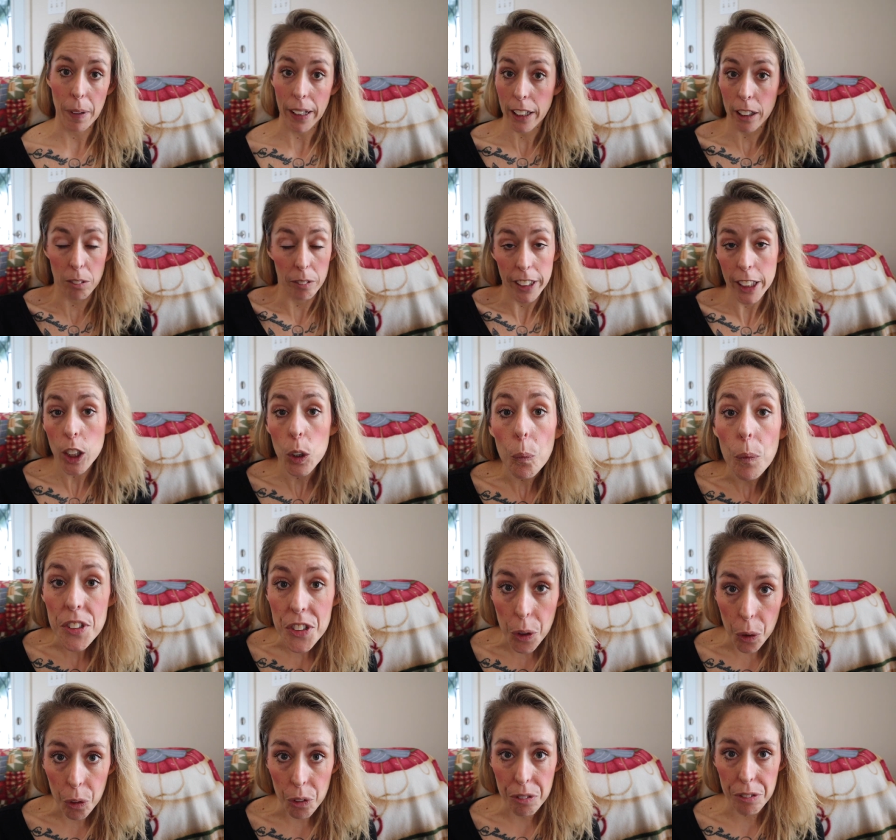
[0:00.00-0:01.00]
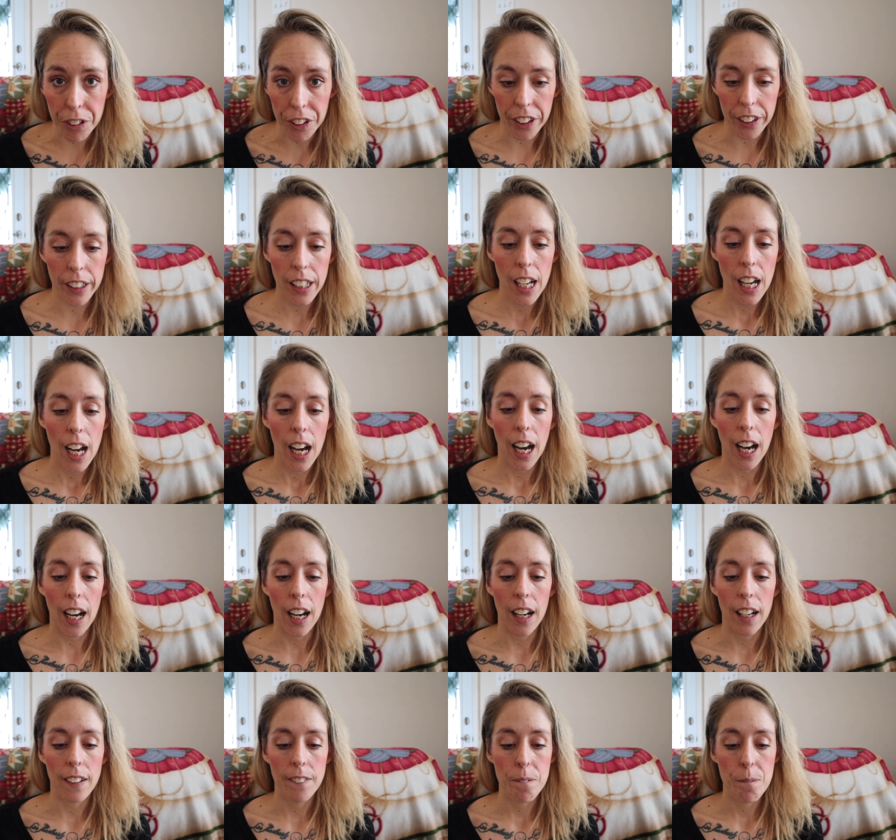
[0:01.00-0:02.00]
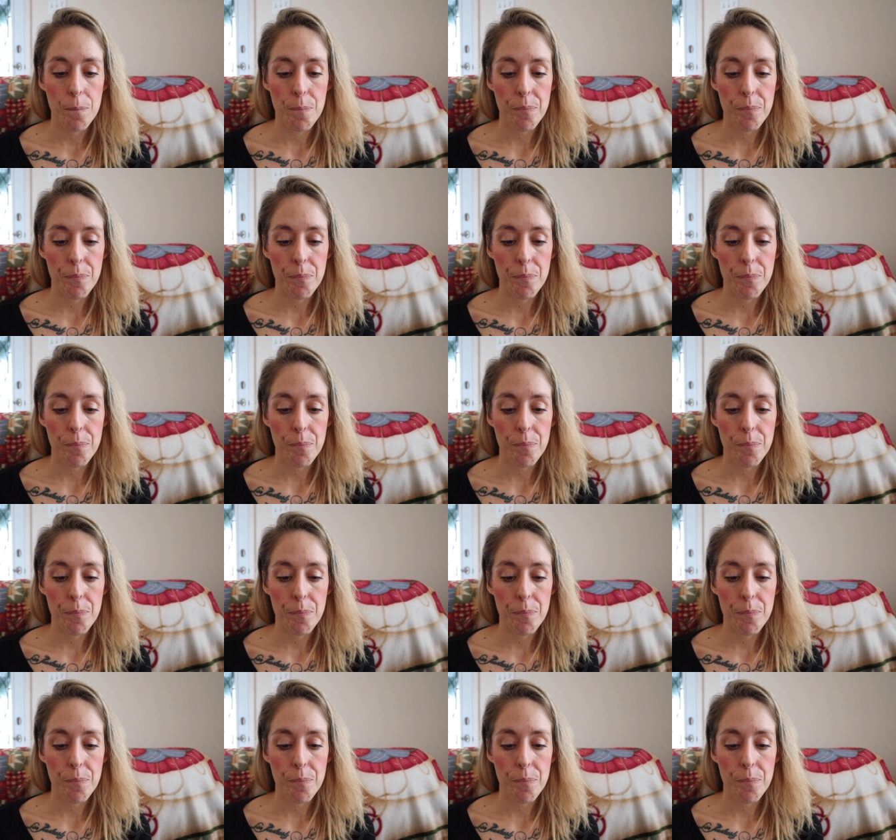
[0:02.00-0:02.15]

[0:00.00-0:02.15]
my career was over. Uh,